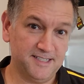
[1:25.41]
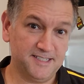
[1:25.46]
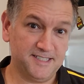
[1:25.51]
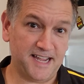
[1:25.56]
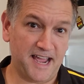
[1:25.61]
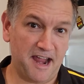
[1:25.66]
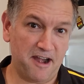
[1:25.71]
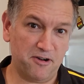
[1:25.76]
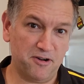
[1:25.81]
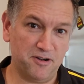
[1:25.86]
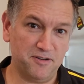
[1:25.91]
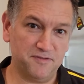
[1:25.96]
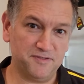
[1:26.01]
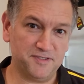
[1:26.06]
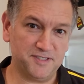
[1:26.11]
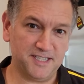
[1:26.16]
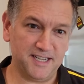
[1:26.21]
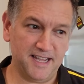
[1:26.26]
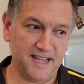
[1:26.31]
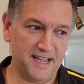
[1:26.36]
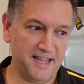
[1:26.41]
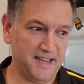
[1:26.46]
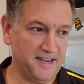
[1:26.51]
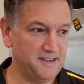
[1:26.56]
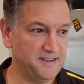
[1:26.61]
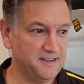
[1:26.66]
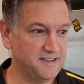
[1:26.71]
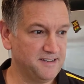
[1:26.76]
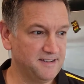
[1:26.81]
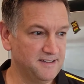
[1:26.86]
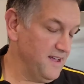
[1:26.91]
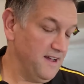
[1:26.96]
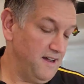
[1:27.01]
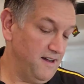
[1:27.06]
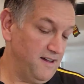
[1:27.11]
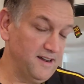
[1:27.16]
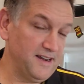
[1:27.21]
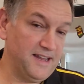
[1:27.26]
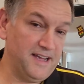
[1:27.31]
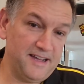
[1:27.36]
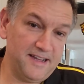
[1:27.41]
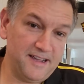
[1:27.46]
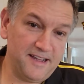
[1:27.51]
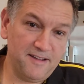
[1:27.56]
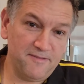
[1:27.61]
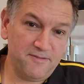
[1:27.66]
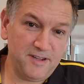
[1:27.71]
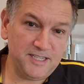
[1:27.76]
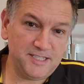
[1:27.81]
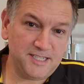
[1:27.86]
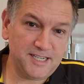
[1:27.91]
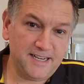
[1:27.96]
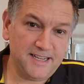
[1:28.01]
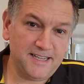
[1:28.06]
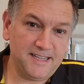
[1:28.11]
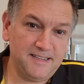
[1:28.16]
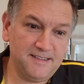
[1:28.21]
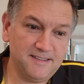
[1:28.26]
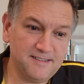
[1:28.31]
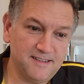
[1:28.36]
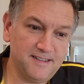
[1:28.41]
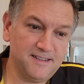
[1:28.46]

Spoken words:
tariffs, and I'll eventually